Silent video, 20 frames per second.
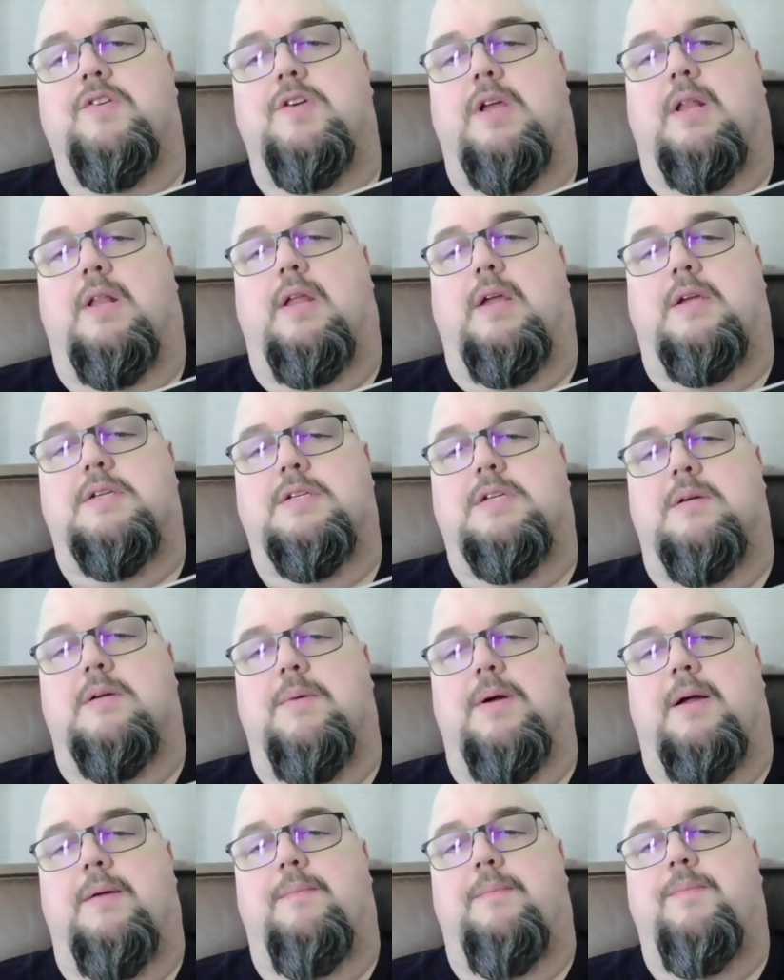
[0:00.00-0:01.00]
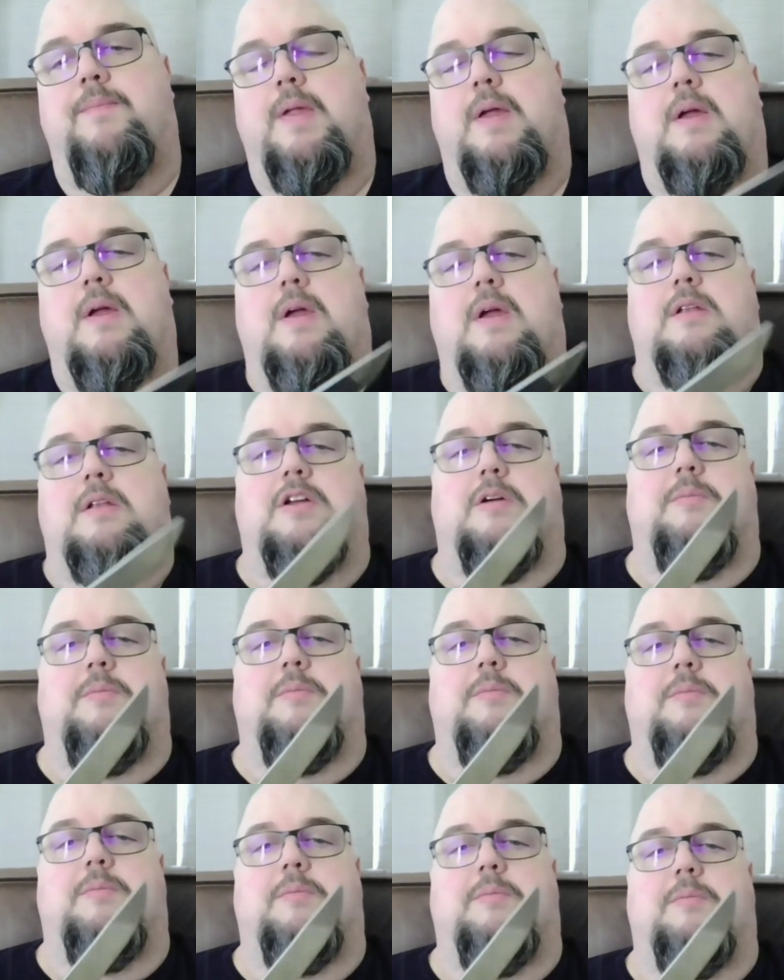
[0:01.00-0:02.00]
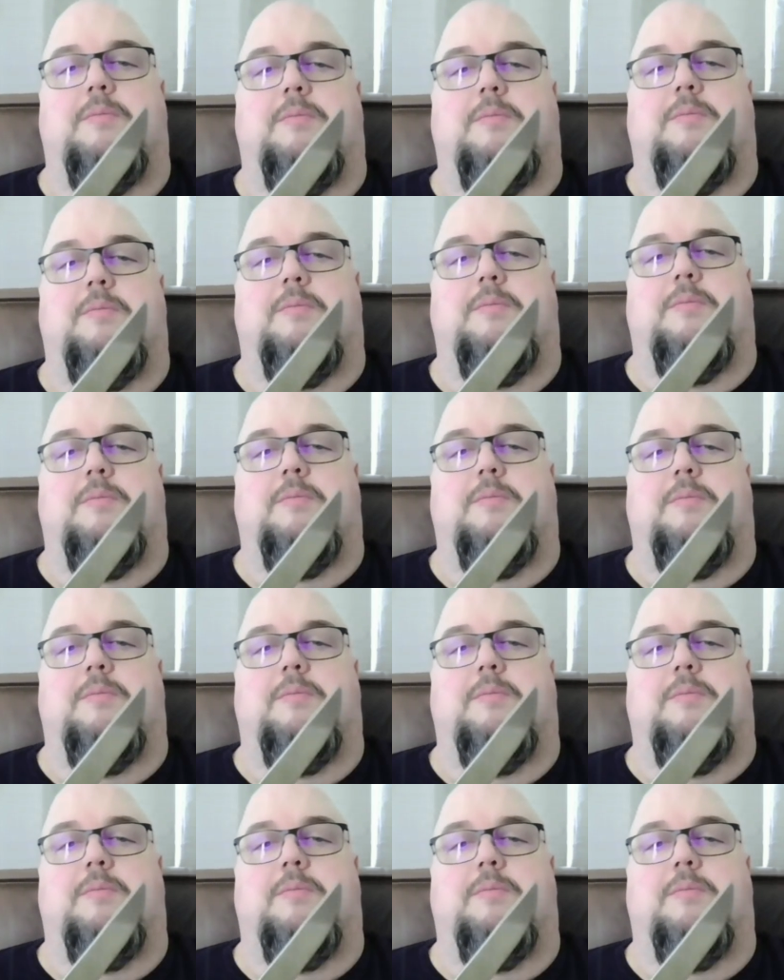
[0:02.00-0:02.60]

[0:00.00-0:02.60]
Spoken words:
and get like some WD-40 and